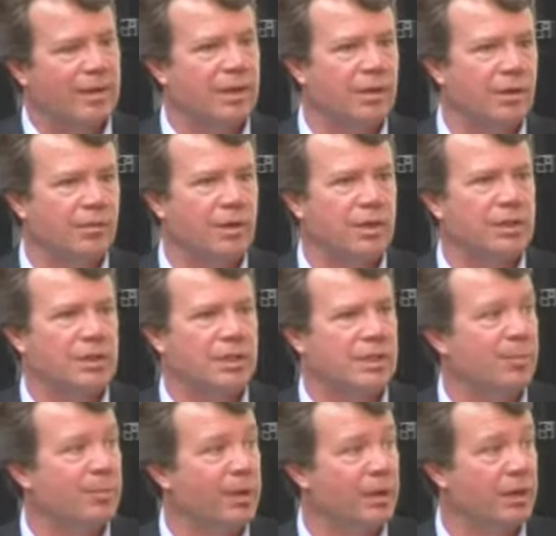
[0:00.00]
of other
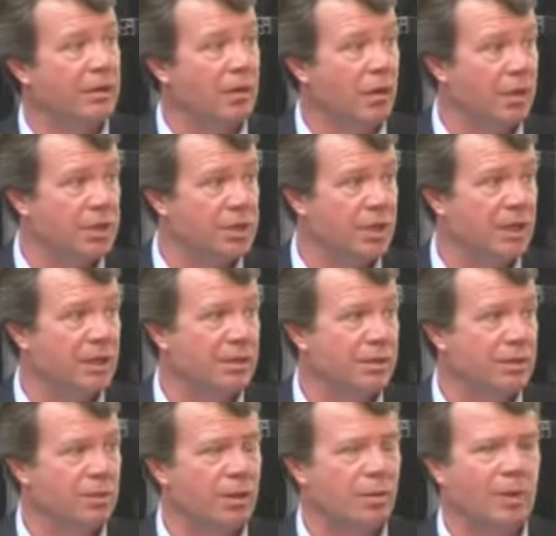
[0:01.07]
universities. Imperial College in London
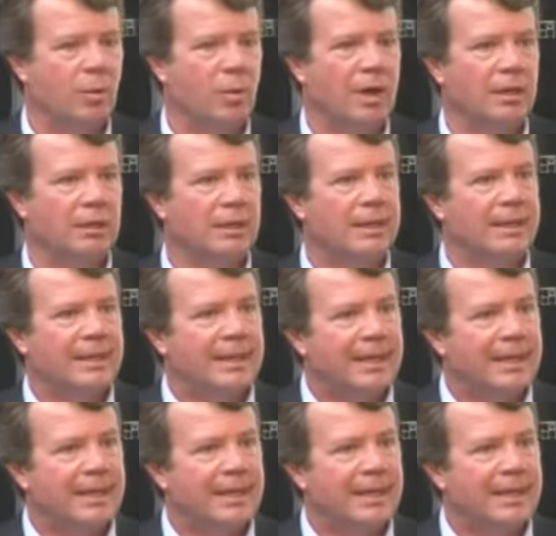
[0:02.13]
is doing quite well.